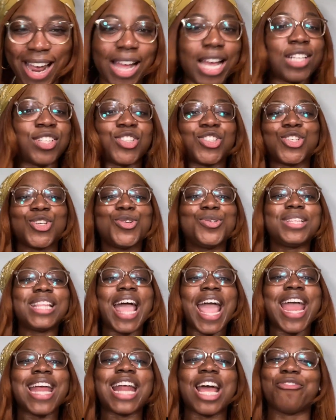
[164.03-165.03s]
It's too
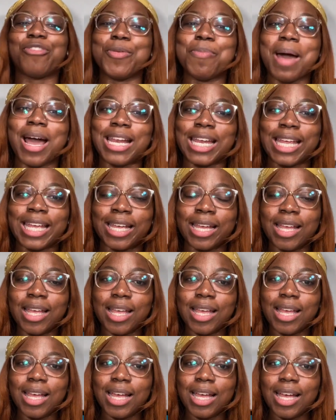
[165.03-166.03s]
late, everybody.
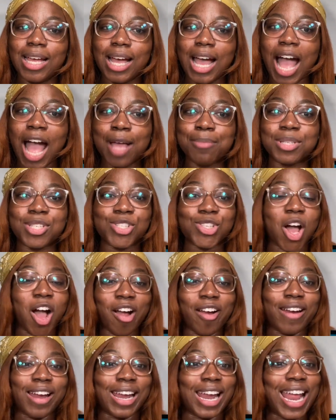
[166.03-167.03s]
I'm
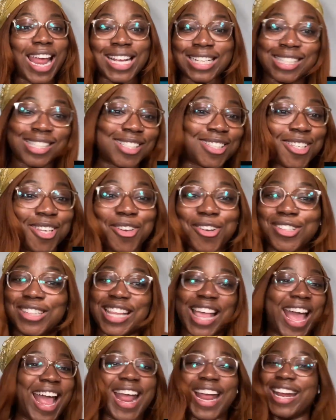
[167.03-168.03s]
sorry. It's too
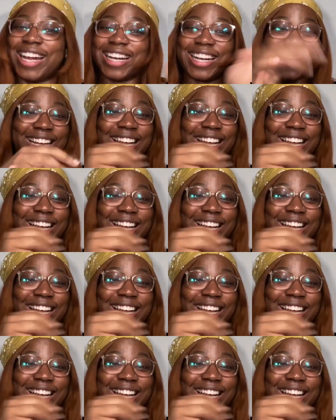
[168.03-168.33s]
late.